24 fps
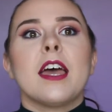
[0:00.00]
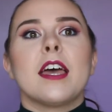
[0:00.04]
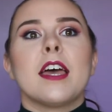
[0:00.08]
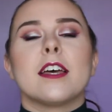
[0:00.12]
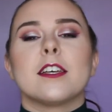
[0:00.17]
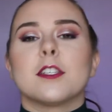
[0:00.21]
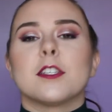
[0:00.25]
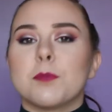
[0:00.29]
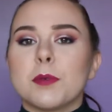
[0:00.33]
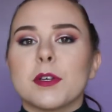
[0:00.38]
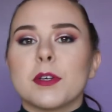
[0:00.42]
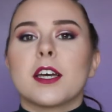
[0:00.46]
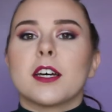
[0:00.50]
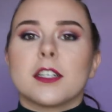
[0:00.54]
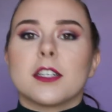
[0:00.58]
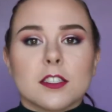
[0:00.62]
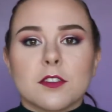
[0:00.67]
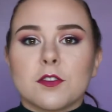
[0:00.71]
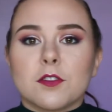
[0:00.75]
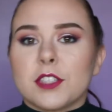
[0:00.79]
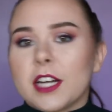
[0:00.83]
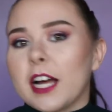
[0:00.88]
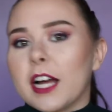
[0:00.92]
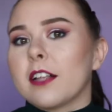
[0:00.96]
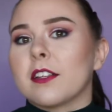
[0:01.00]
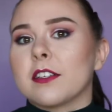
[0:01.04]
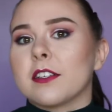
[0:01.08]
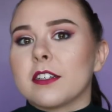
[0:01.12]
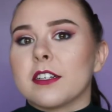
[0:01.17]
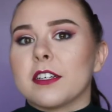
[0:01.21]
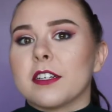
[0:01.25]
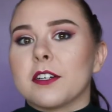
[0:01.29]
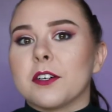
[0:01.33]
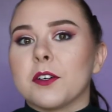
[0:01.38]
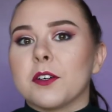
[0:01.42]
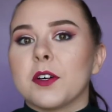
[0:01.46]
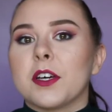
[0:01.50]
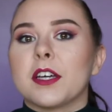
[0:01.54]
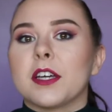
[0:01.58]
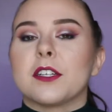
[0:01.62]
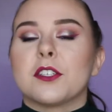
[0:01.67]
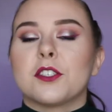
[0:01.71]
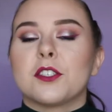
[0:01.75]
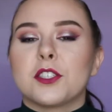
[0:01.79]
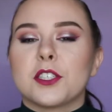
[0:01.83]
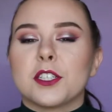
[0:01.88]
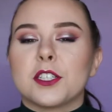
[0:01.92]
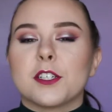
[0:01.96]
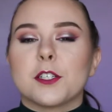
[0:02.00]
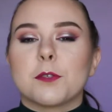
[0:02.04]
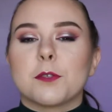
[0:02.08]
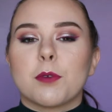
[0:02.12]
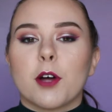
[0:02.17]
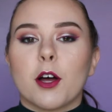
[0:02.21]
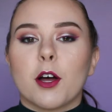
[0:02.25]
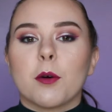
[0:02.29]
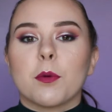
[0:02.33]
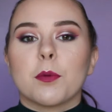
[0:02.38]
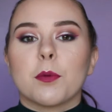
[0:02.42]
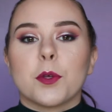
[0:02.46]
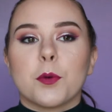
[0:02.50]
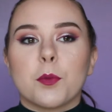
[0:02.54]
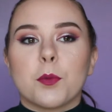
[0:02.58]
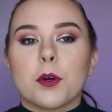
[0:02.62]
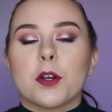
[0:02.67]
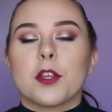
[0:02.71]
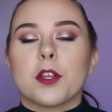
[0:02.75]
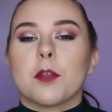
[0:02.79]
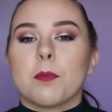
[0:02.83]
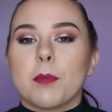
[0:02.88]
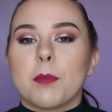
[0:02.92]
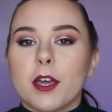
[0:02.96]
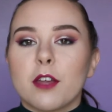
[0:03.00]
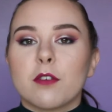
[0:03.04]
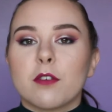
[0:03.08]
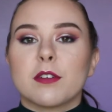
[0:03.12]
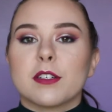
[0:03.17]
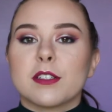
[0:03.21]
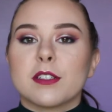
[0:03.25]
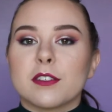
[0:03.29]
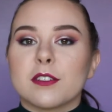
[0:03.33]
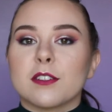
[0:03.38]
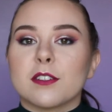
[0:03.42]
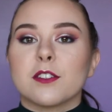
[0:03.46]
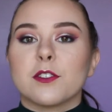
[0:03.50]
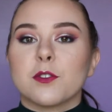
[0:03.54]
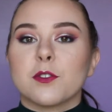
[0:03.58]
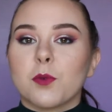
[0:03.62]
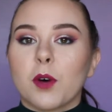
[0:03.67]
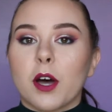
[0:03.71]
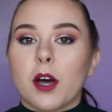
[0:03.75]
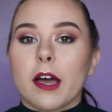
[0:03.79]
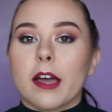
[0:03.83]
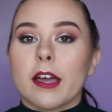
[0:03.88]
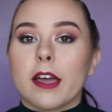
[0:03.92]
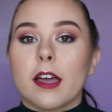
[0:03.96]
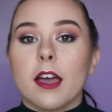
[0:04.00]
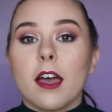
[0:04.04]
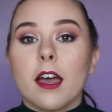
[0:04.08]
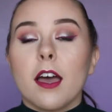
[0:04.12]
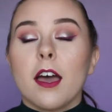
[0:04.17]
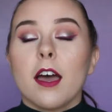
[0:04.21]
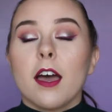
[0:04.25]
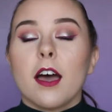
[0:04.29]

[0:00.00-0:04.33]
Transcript: is because of Jaclyn Hill, and she is probably one of the main reasons why